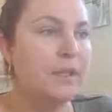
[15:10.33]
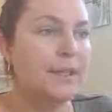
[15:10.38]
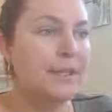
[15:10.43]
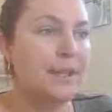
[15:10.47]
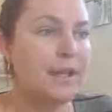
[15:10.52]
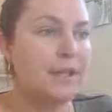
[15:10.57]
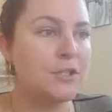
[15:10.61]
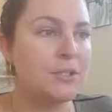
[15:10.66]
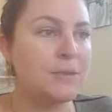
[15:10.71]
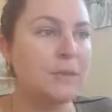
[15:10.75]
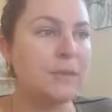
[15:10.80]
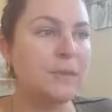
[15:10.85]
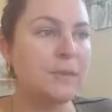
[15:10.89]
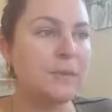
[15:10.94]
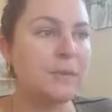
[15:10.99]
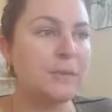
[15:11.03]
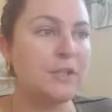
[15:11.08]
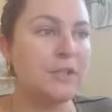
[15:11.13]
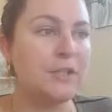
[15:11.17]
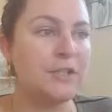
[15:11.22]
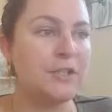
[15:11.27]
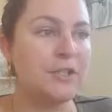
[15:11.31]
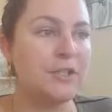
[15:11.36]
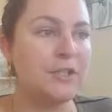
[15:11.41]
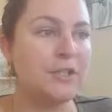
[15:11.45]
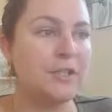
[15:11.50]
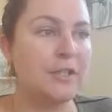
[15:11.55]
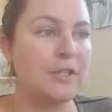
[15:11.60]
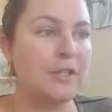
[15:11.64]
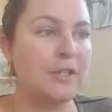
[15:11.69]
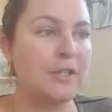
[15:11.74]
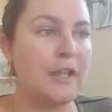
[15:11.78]
Casual employees are
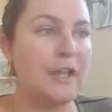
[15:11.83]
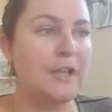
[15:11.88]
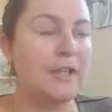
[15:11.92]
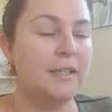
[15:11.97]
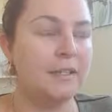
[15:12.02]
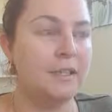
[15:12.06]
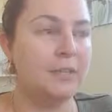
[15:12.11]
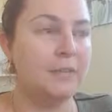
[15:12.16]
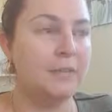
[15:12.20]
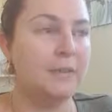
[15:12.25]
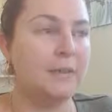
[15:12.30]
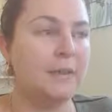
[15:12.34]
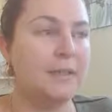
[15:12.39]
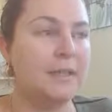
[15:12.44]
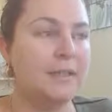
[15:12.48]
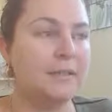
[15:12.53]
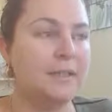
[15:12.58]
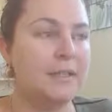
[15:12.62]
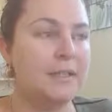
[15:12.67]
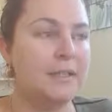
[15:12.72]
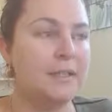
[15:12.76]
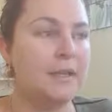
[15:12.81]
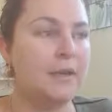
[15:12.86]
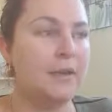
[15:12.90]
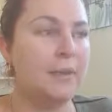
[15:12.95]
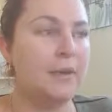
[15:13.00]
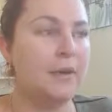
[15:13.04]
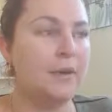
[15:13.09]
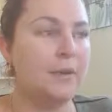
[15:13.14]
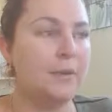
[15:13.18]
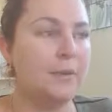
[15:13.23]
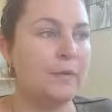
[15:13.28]
not eligible unless they
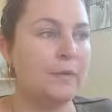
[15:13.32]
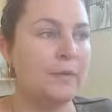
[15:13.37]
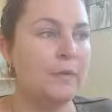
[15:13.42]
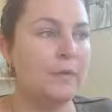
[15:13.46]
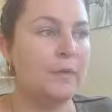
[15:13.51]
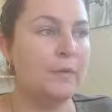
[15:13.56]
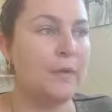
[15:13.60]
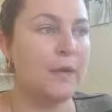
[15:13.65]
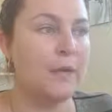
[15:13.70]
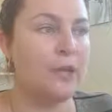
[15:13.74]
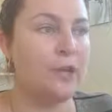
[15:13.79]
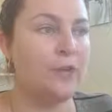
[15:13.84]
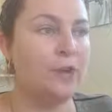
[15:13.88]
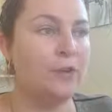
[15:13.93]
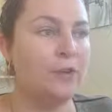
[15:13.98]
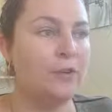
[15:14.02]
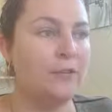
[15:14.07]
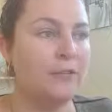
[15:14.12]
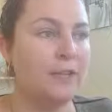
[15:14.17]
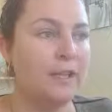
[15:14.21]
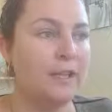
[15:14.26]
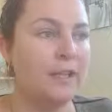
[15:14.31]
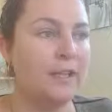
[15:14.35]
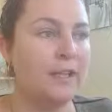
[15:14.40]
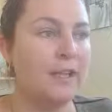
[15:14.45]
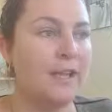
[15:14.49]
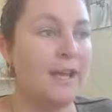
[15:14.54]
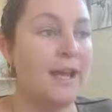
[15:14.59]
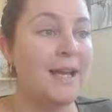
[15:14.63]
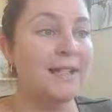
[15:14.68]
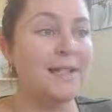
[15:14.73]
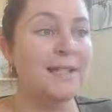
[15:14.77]
were employed by you on a
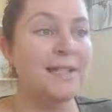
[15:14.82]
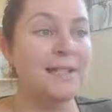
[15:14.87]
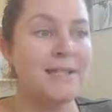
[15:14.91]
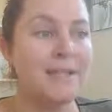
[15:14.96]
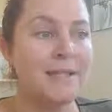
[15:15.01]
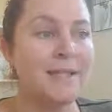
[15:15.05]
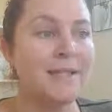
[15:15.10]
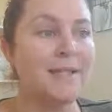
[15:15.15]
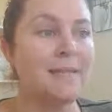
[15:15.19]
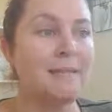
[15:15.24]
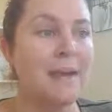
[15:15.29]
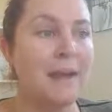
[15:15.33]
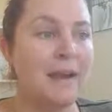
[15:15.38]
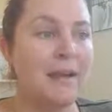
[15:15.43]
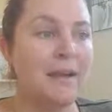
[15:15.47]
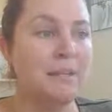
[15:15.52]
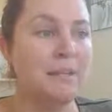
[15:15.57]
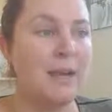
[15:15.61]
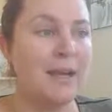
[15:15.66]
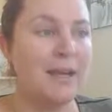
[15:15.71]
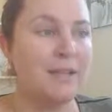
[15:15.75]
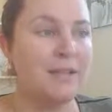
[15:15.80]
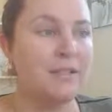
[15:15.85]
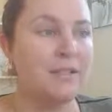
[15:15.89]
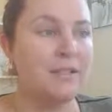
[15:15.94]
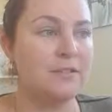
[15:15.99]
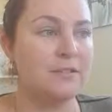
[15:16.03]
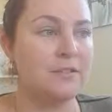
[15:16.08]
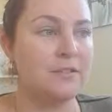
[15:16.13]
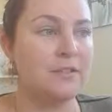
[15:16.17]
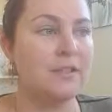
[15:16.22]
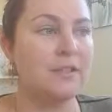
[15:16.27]
regular and systematic
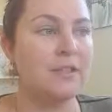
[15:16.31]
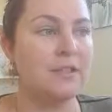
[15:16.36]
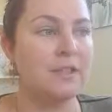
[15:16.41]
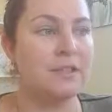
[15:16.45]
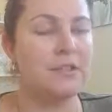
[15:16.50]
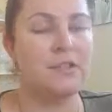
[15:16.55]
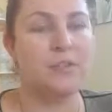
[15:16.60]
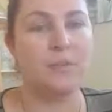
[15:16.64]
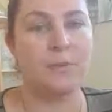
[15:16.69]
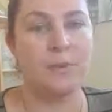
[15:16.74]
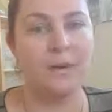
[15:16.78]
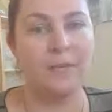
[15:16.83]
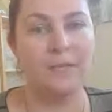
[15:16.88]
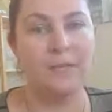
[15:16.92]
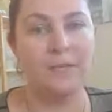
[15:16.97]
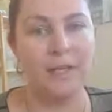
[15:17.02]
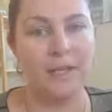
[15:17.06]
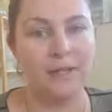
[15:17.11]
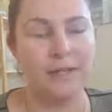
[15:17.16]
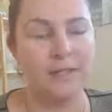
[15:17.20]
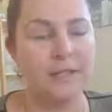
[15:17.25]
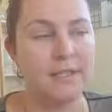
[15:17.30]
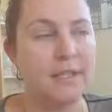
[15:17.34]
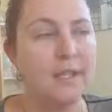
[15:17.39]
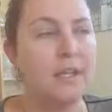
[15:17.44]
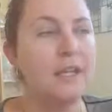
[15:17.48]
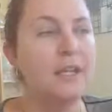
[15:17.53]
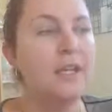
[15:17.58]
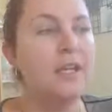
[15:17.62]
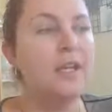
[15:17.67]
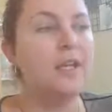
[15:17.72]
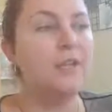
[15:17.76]
basis for at least 12 months.
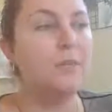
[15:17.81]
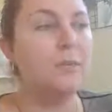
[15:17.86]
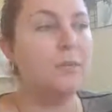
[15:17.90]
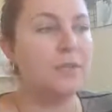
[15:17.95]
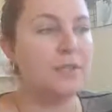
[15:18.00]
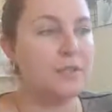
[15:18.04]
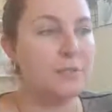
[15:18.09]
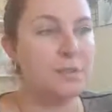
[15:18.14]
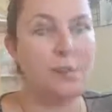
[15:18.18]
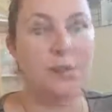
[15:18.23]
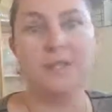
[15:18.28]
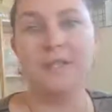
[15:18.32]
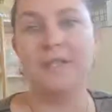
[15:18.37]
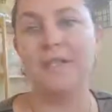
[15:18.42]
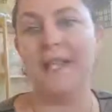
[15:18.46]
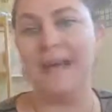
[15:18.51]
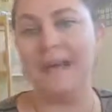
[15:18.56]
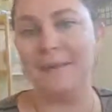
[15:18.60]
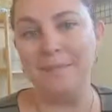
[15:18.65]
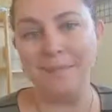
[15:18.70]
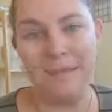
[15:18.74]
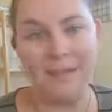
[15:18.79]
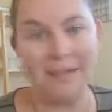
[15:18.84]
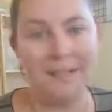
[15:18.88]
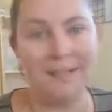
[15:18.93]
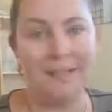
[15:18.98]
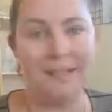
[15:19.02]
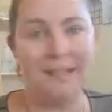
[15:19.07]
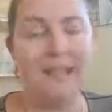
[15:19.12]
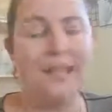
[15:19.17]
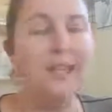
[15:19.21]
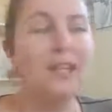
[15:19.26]
So what does that
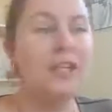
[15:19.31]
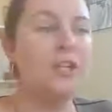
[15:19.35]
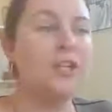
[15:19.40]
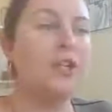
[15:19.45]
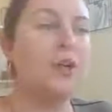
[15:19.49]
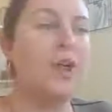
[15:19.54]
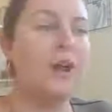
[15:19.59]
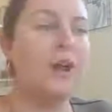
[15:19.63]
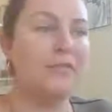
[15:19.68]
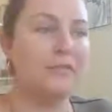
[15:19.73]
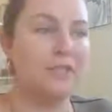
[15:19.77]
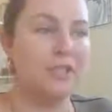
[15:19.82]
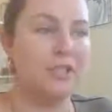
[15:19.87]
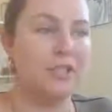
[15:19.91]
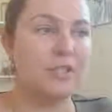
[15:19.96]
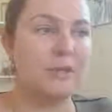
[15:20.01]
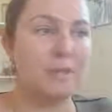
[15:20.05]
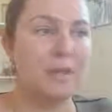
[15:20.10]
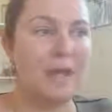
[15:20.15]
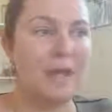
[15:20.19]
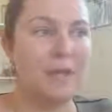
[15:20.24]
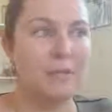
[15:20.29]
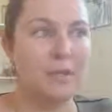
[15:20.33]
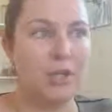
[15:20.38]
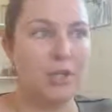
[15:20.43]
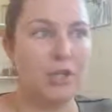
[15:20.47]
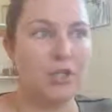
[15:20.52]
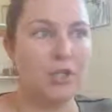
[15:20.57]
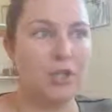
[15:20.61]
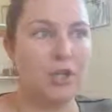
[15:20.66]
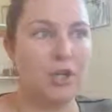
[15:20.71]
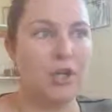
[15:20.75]
mean? You have to just be able to
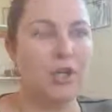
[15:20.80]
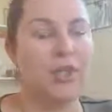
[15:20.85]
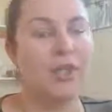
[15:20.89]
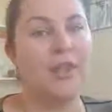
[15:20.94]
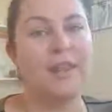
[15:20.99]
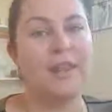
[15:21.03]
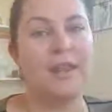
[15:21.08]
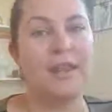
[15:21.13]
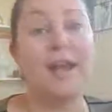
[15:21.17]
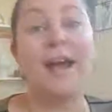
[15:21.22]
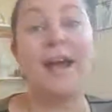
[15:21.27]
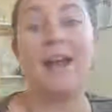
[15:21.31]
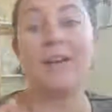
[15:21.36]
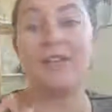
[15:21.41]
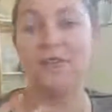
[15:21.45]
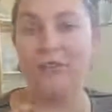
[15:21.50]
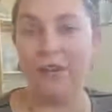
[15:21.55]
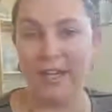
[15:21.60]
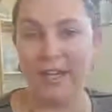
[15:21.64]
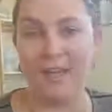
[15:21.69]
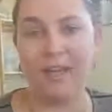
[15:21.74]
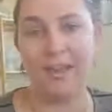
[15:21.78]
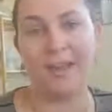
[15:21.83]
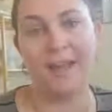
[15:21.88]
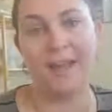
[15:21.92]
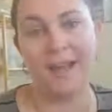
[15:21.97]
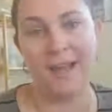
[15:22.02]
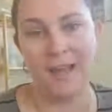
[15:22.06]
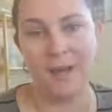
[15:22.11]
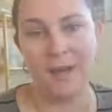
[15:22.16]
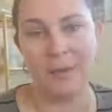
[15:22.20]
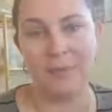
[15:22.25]
show that they had regular
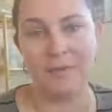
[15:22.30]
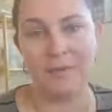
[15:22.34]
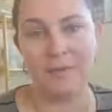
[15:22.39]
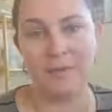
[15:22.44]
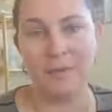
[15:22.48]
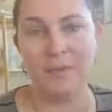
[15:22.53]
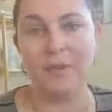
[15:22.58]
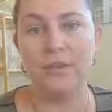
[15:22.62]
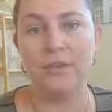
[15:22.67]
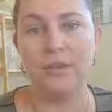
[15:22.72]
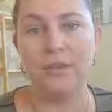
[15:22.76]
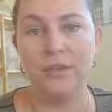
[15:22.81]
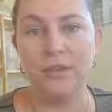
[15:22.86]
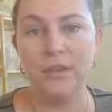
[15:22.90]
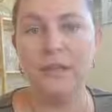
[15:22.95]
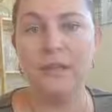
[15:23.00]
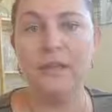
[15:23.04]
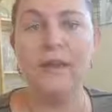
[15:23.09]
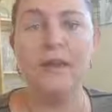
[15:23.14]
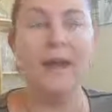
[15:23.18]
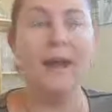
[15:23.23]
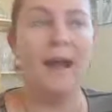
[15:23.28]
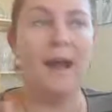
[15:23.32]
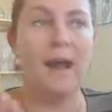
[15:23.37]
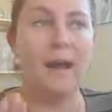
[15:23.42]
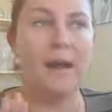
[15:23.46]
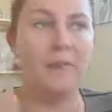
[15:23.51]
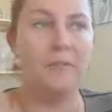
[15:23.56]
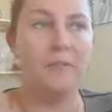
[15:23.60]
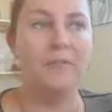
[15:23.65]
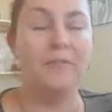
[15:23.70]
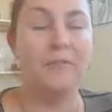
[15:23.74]
hours with you
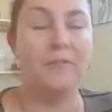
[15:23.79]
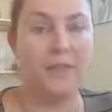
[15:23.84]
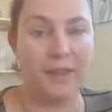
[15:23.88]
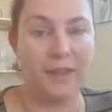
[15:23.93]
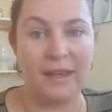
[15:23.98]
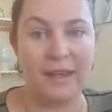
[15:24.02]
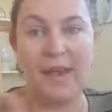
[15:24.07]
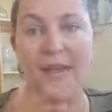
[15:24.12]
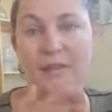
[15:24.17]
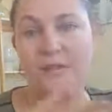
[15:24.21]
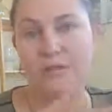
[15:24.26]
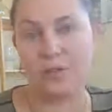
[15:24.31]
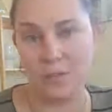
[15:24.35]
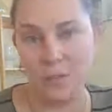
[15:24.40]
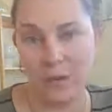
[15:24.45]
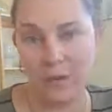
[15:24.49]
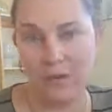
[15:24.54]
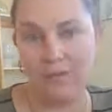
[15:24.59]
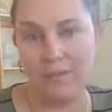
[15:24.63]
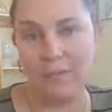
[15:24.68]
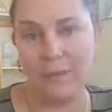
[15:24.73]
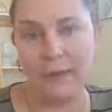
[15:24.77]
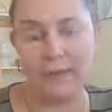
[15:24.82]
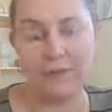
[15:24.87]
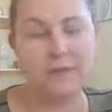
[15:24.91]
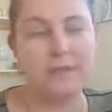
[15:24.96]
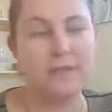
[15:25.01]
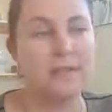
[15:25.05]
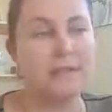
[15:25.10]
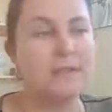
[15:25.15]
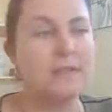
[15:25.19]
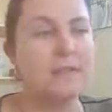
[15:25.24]
for the last 12
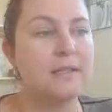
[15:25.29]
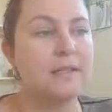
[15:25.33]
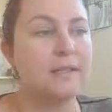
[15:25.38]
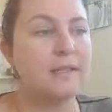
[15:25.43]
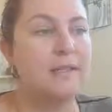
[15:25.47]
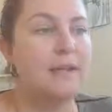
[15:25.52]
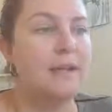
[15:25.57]
months.